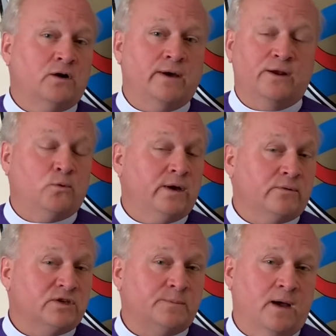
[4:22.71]
and quick
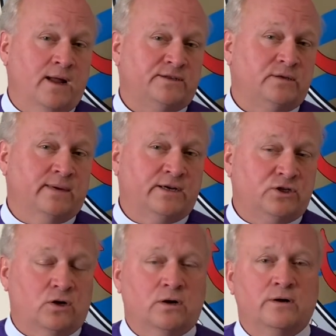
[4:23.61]
response to my
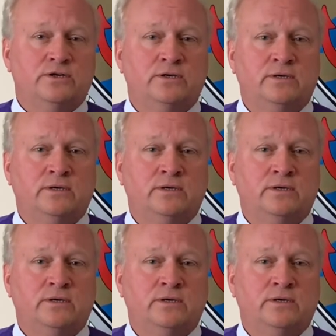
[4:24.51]
charge.